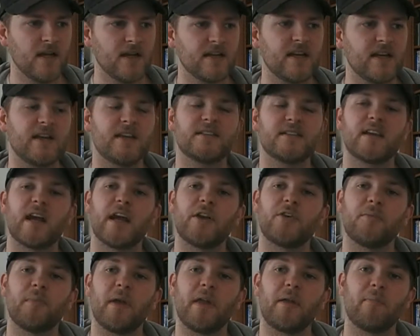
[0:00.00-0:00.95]
they decide
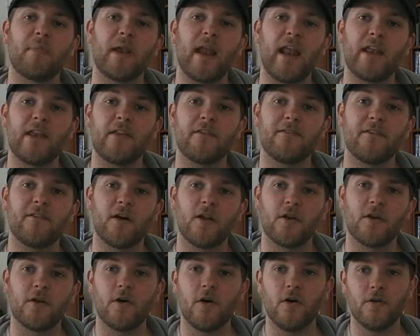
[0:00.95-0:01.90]
to make
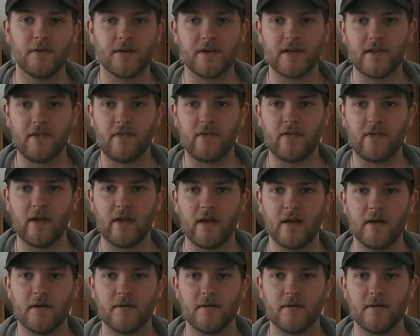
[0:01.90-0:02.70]
planetfall on this